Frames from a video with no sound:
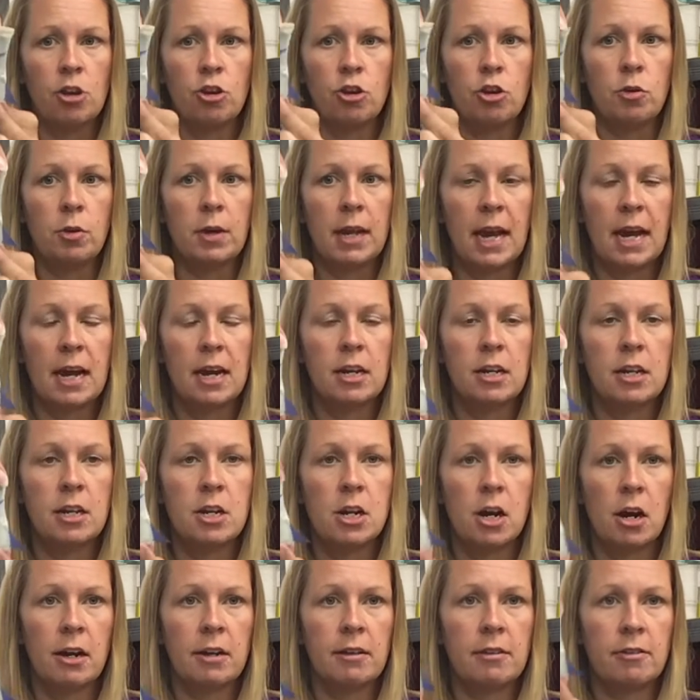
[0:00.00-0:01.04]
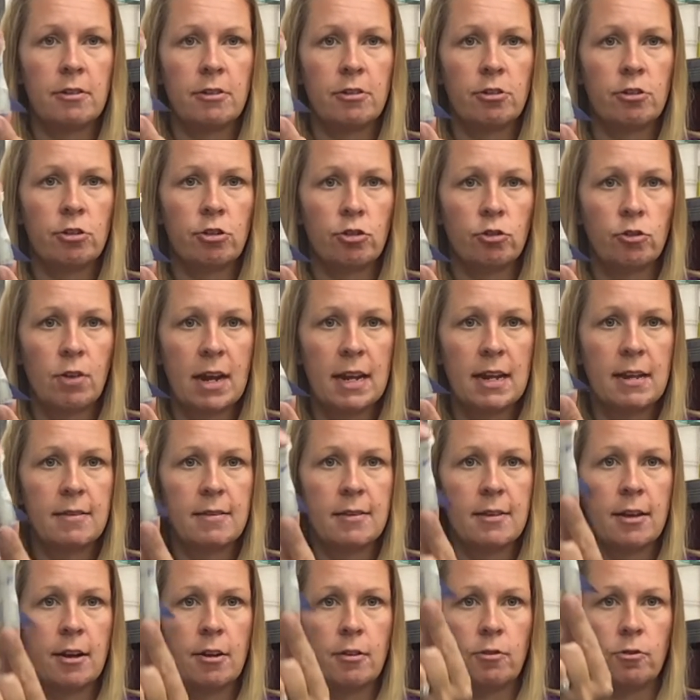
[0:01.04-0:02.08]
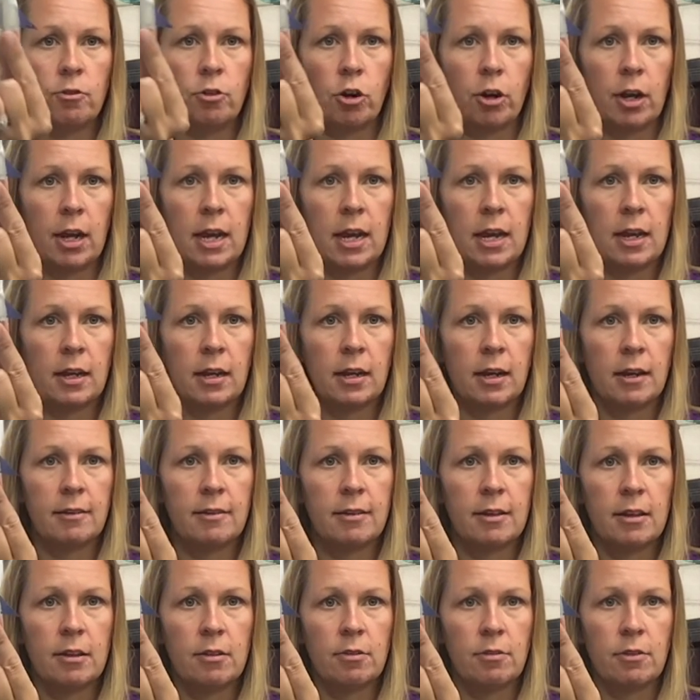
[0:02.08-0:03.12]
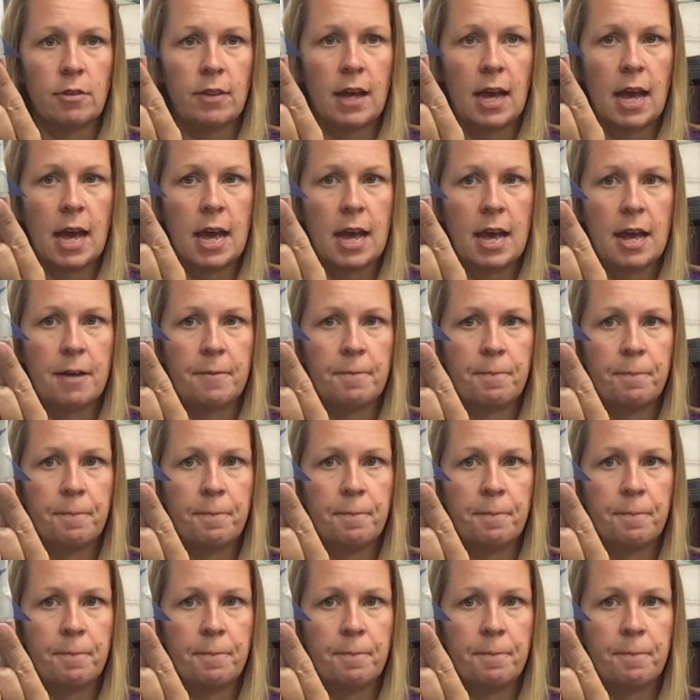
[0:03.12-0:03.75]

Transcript: you get a nice straight rocket cutting through the air.